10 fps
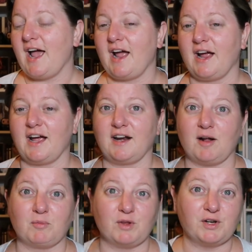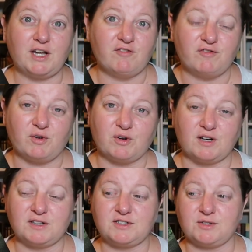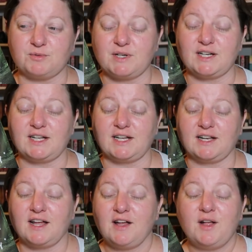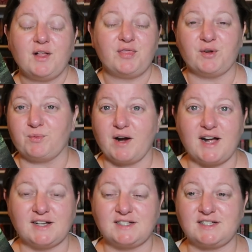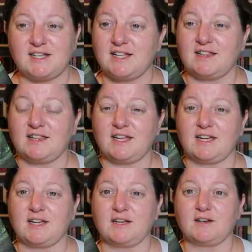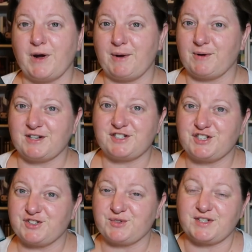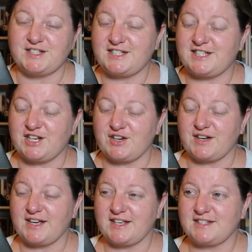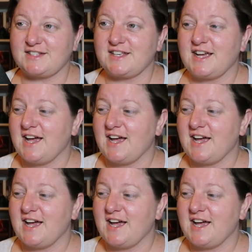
And I'm looking forward to reading the rest in the Wayward Children series.